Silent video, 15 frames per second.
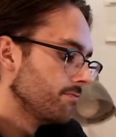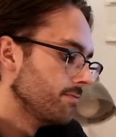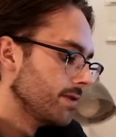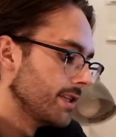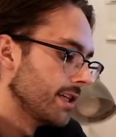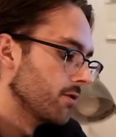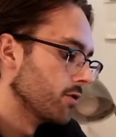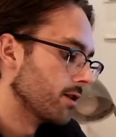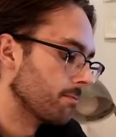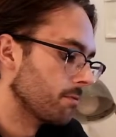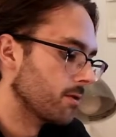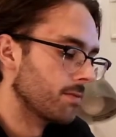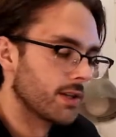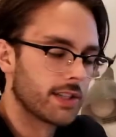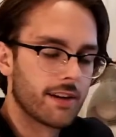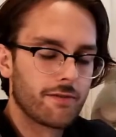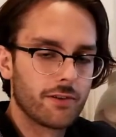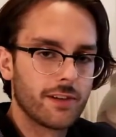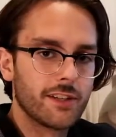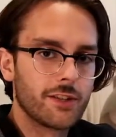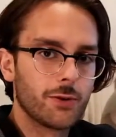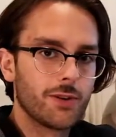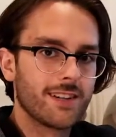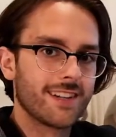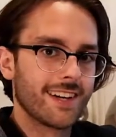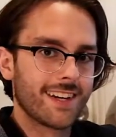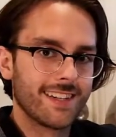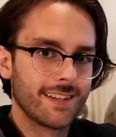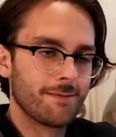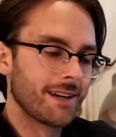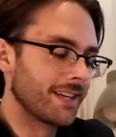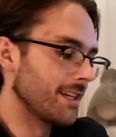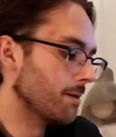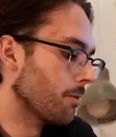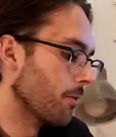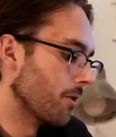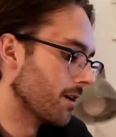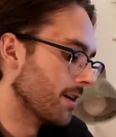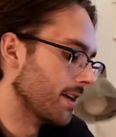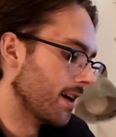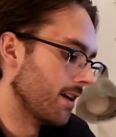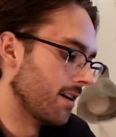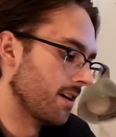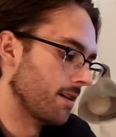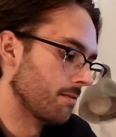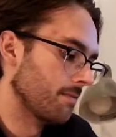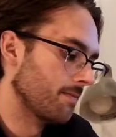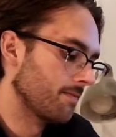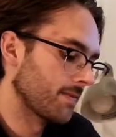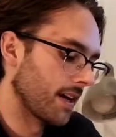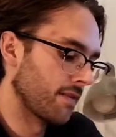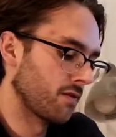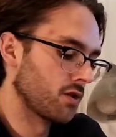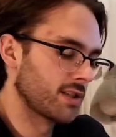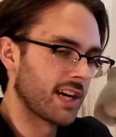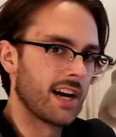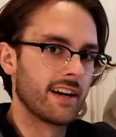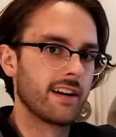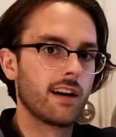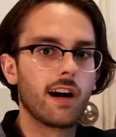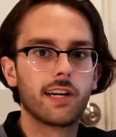Didn't really put much effort into it like I did my keyboard. I first got it in high